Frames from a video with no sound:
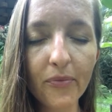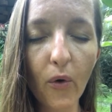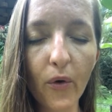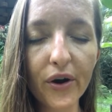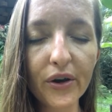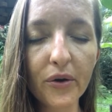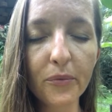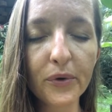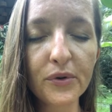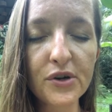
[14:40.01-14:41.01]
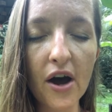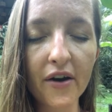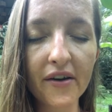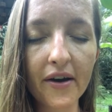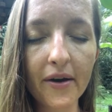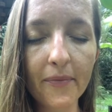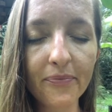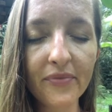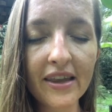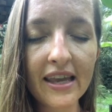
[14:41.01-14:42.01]
or your root chakra
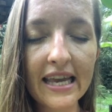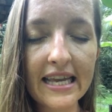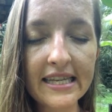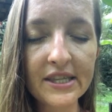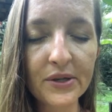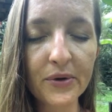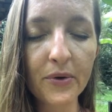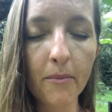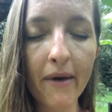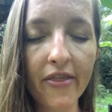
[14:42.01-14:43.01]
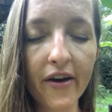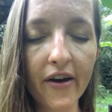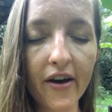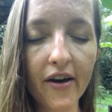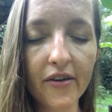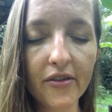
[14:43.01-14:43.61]
into Mother Earth.